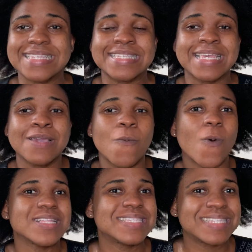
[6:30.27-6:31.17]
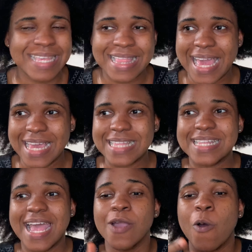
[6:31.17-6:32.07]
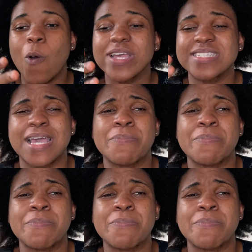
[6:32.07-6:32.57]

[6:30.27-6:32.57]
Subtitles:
Is it worth it? Like, is the